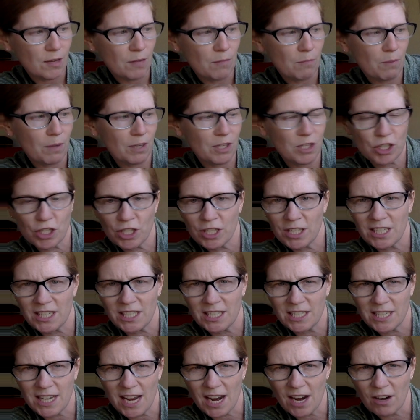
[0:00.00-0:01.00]
but she
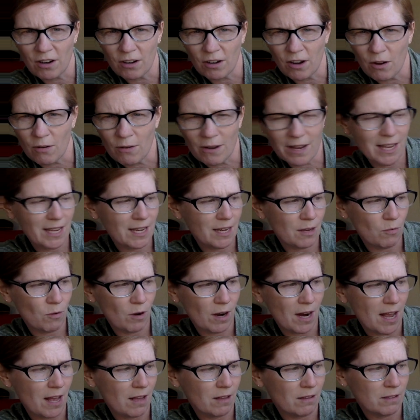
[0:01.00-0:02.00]
didn't dare go
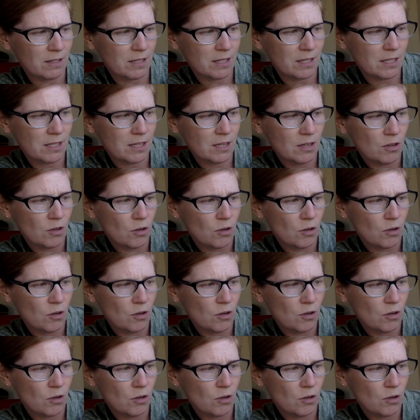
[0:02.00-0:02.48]
anywhere else,